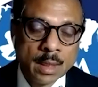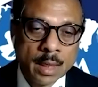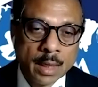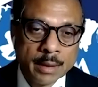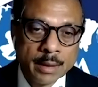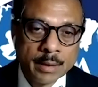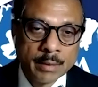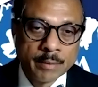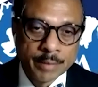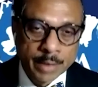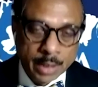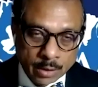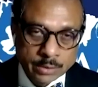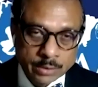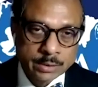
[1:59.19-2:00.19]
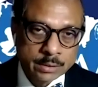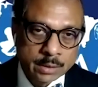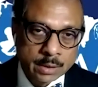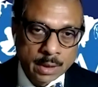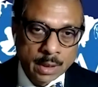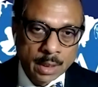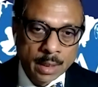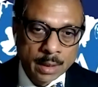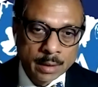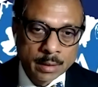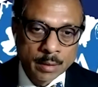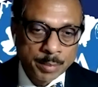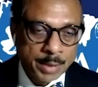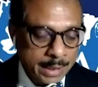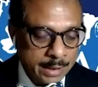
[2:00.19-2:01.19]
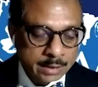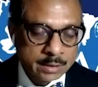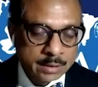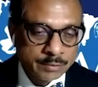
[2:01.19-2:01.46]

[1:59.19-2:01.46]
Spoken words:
and fellows and practicing